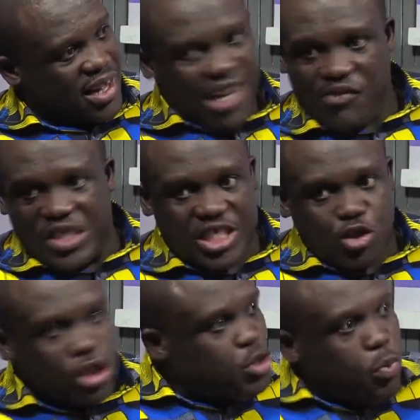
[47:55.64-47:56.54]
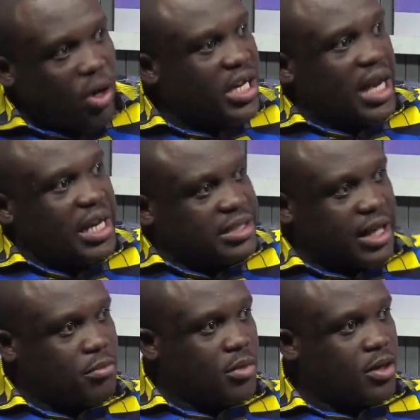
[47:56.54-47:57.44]
the fish is not spawning at that
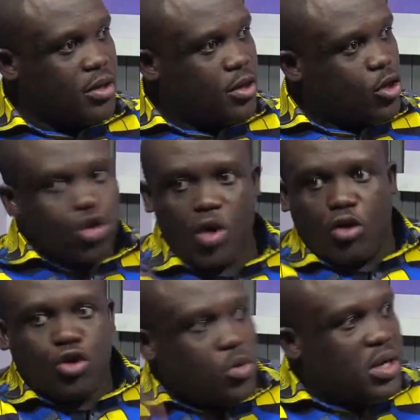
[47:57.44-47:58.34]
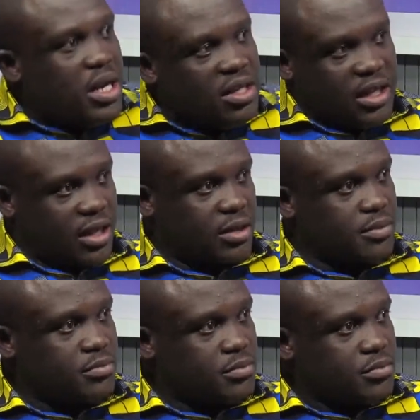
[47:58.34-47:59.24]
time. So you are not doing anything.
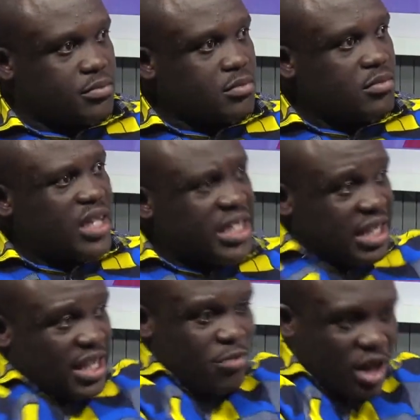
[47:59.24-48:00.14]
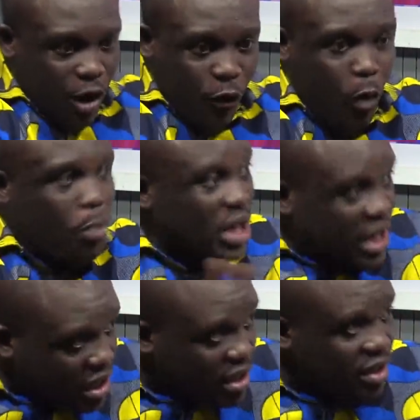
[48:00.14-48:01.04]
The time you are now
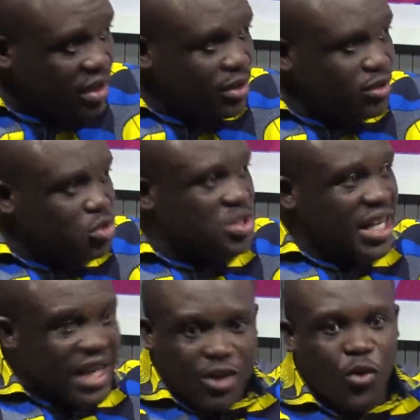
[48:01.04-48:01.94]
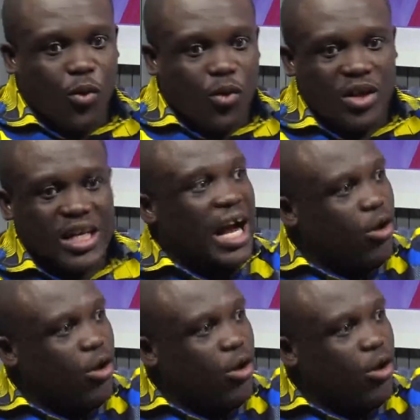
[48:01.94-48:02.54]
opening to say that, oh, they